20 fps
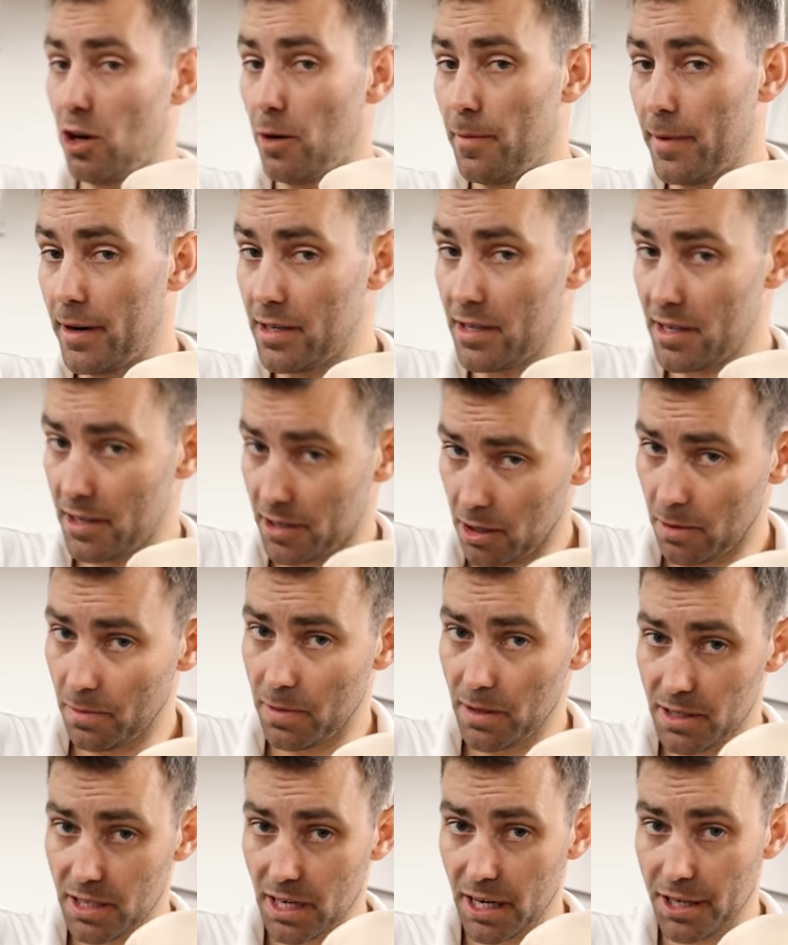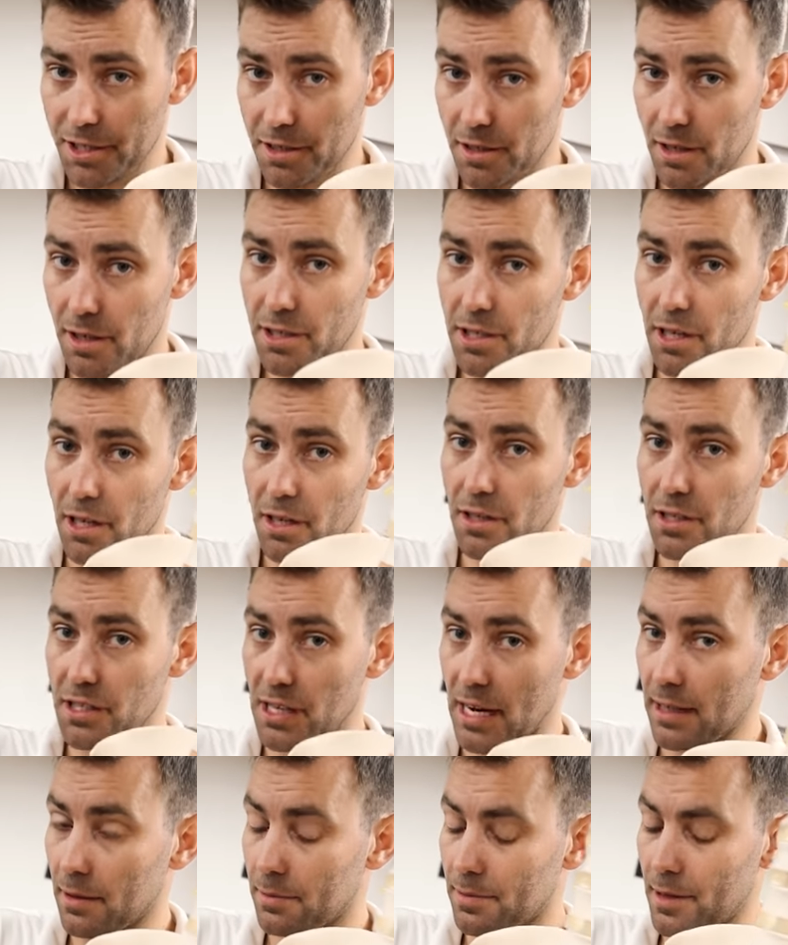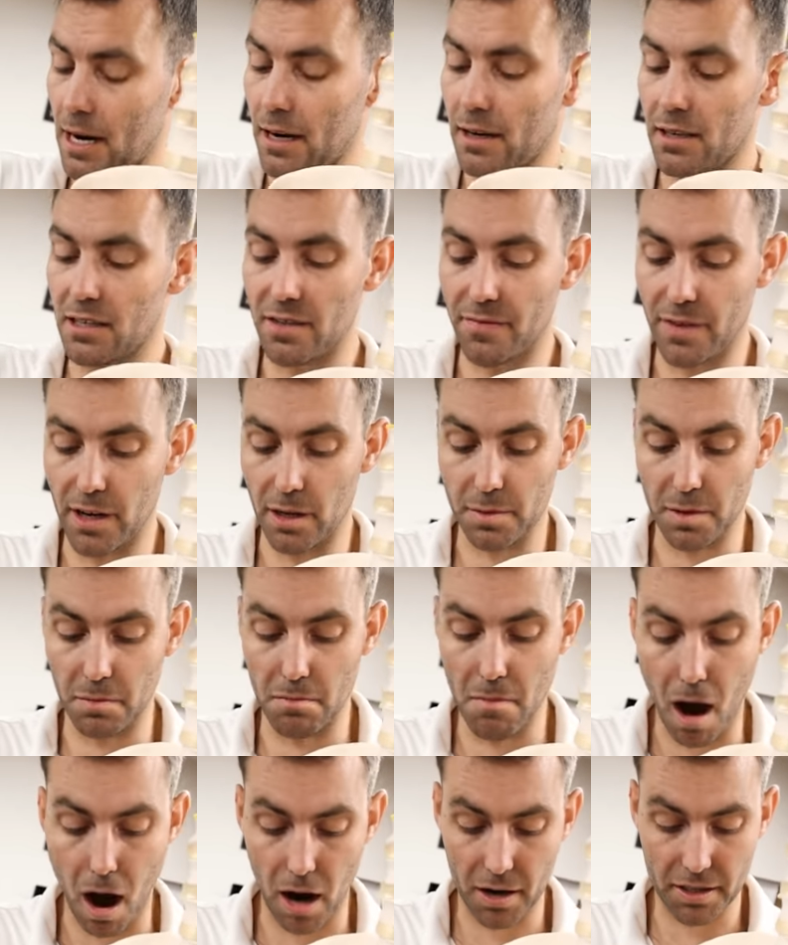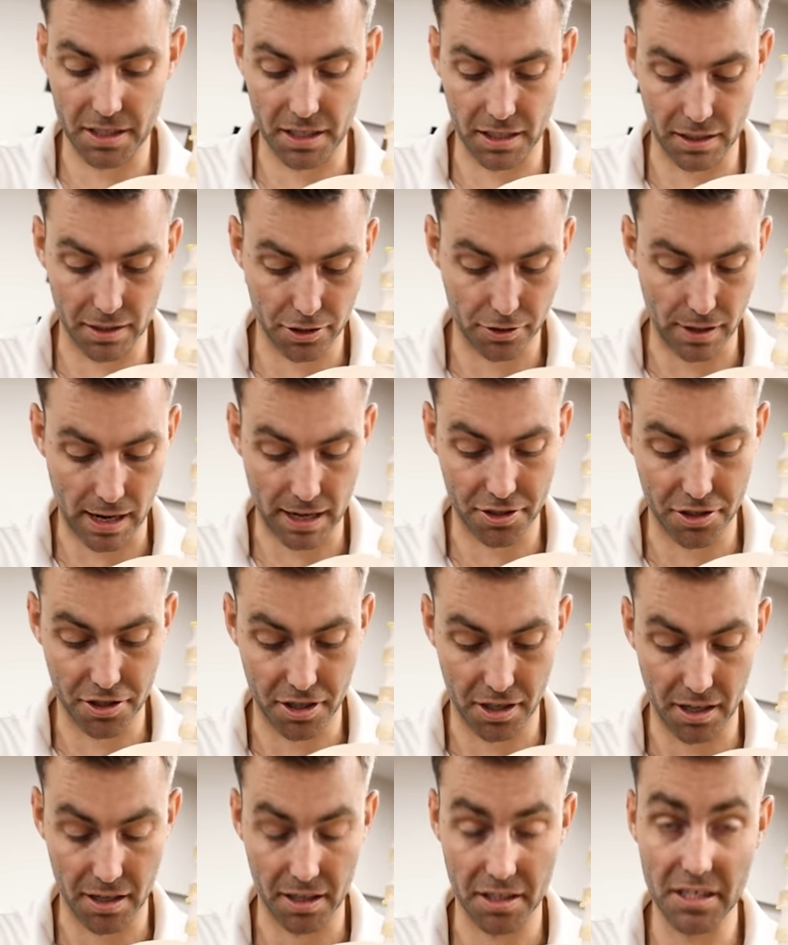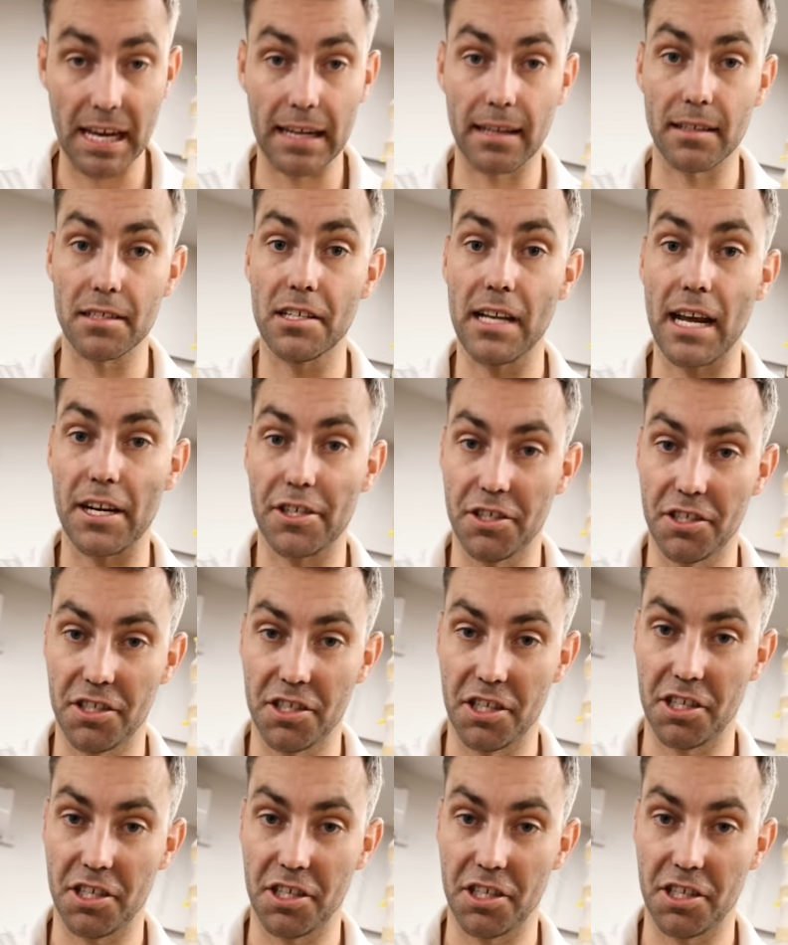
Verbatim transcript: common is this compensation that a certain saddle brand has developed a marketing strategy and saddle selection